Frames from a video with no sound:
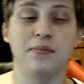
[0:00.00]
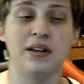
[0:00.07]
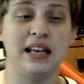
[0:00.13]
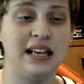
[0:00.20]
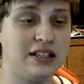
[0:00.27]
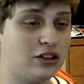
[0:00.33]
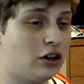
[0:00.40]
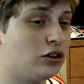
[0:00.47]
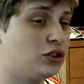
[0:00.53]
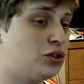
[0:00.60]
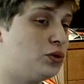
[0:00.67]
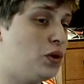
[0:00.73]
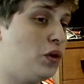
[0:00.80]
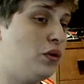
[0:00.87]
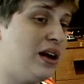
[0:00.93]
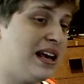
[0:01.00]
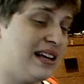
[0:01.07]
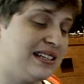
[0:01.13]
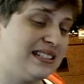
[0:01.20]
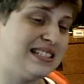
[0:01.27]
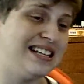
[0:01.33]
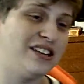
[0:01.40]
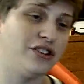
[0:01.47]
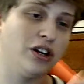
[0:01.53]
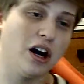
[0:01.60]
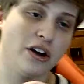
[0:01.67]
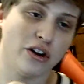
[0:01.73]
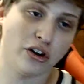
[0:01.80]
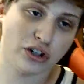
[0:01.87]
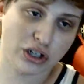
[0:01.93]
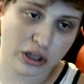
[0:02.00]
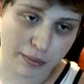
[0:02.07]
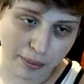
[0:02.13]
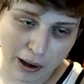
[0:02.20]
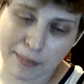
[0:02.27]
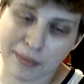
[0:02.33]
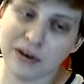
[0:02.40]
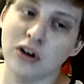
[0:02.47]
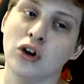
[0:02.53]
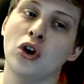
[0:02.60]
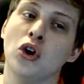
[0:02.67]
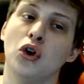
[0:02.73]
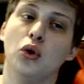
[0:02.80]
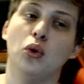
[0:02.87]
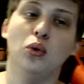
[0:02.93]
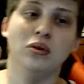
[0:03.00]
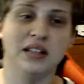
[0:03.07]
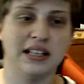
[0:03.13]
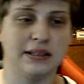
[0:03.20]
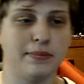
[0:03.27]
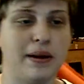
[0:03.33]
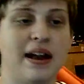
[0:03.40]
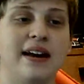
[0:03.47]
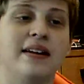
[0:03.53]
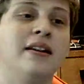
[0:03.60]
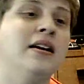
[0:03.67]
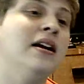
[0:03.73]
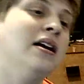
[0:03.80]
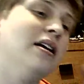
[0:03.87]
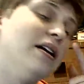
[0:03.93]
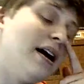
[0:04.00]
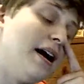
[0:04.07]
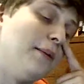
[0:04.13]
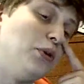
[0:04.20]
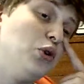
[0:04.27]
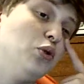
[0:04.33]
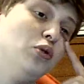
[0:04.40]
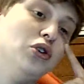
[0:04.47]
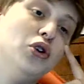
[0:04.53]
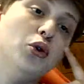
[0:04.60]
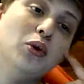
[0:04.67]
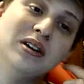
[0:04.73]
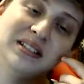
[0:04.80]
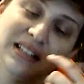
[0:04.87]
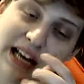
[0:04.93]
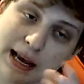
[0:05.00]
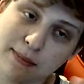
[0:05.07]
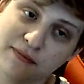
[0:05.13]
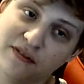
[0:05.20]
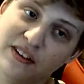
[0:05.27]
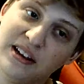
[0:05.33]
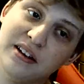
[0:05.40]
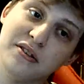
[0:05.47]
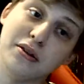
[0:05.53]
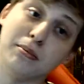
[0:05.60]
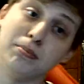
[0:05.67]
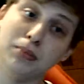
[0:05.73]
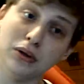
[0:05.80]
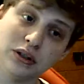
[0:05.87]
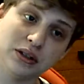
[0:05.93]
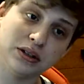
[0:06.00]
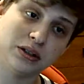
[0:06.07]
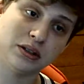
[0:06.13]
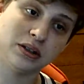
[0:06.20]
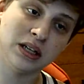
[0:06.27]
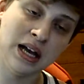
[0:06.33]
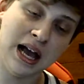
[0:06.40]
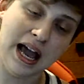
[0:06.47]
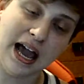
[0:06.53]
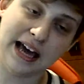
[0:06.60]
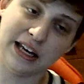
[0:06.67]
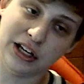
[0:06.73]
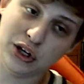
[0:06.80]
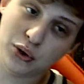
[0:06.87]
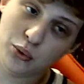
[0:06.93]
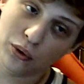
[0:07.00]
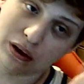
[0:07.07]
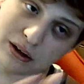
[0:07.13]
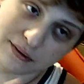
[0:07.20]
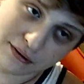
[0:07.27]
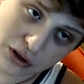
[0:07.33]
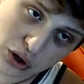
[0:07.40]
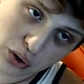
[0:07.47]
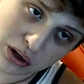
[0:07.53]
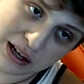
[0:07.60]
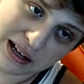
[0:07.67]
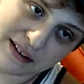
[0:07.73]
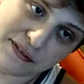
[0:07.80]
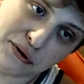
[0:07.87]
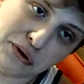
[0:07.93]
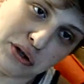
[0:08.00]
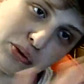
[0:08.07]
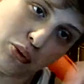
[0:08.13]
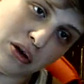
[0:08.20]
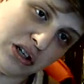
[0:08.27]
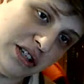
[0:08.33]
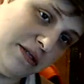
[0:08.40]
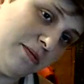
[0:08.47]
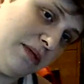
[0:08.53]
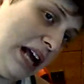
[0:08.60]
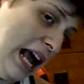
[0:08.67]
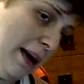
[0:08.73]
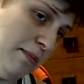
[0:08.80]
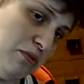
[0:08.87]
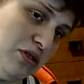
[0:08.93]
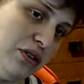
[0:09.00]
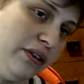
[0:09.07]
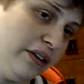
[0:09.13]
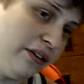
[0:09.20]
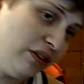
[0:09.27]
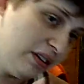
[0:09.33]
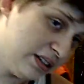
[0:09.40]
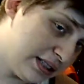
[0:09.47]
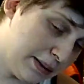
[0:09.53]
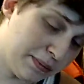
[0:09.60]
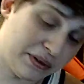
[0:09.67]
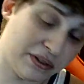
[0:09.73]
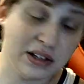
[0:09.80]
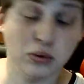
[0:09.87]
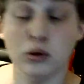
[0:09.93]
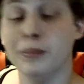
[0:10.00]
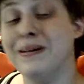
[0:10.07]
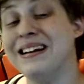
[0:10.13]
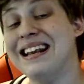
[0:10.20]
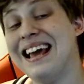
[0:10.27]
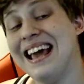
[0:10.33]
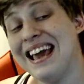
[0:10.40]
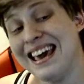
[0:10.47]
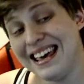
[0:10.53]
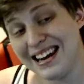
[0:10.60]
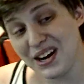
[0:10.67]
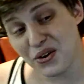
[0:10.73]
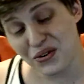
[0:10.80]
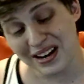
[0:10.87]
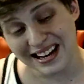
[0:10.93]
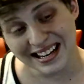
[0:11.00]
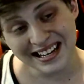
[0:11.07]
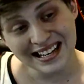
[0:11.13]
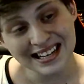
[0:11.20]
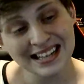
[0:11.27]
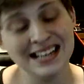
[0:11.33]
he's also known as the daughter to the puppet. Who is this man? You knew his name via the books, and you would have known it if you just watched Game Theory or something. This would have been Henry.